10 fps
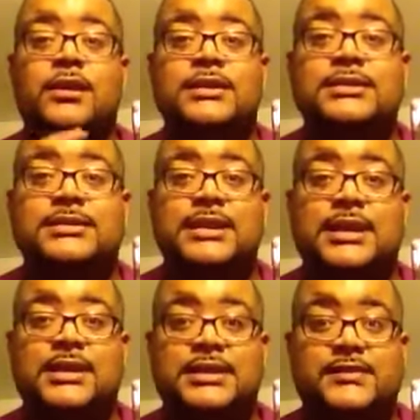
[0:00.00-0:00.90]

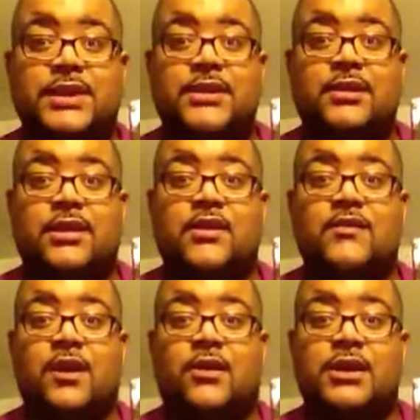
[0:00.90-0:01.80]
seen this video and
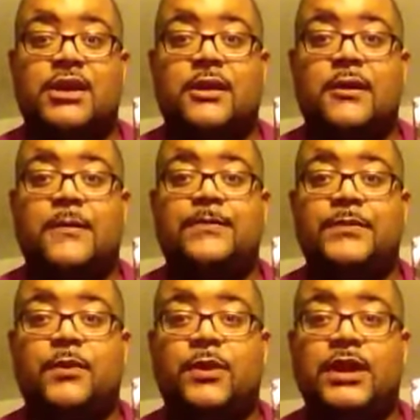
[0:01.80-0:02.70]
you've already um,
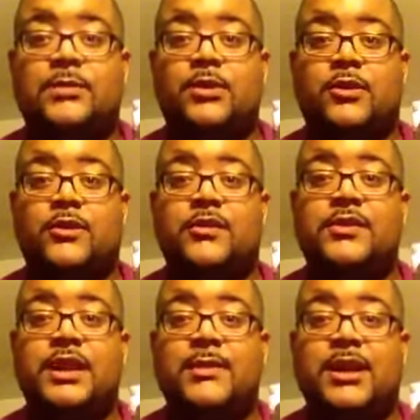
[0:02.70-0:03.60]
read the book or you
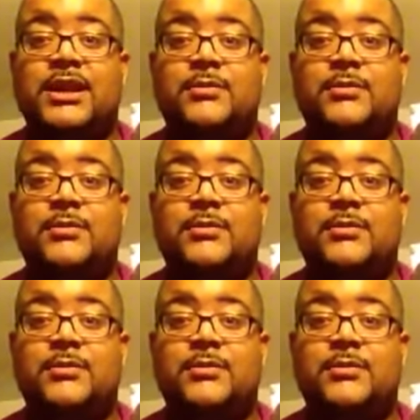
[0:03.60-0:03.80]
think about getting